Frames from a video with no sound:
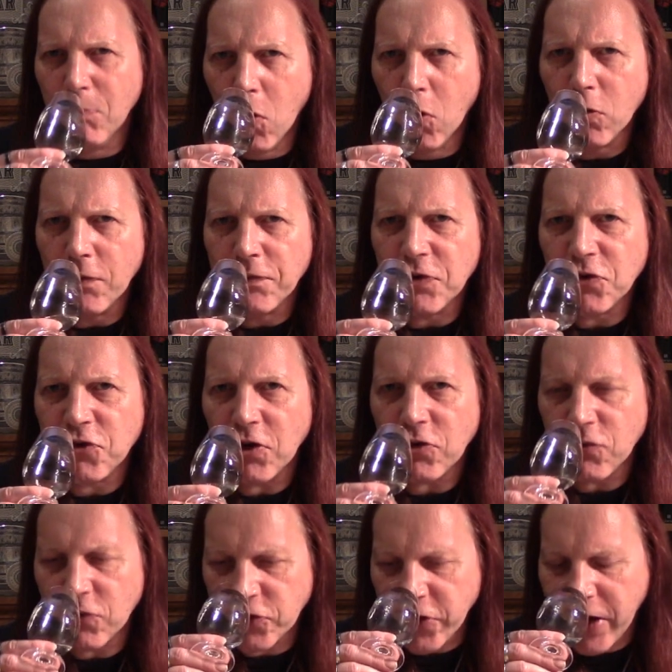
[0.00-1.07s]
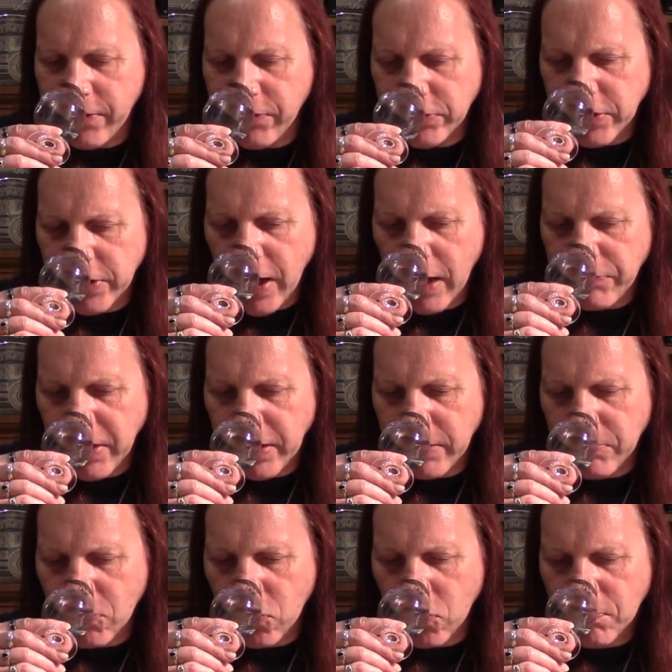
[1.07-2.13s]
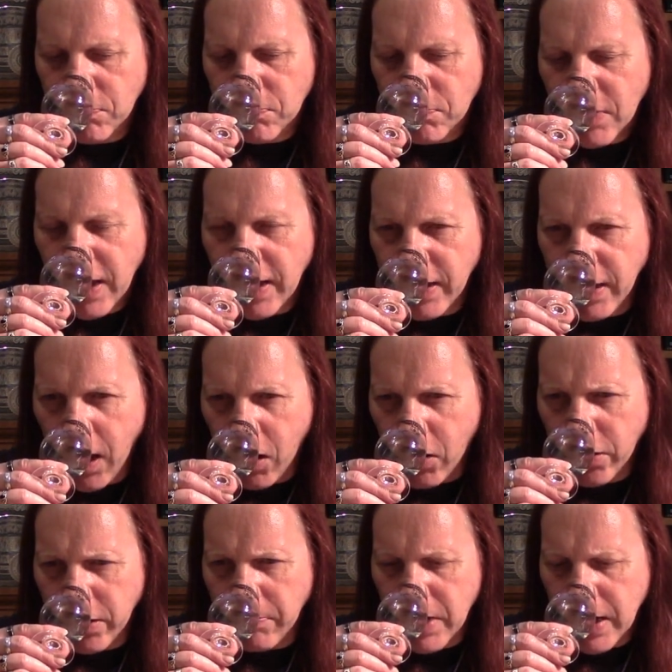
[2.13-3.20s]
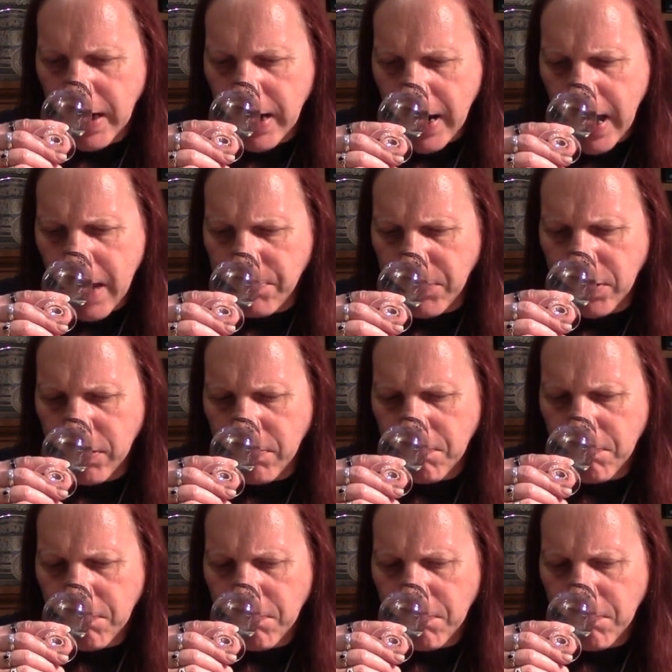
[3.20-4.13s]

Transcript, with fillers: more of the citrus character now. I'm getting more lime, lemon.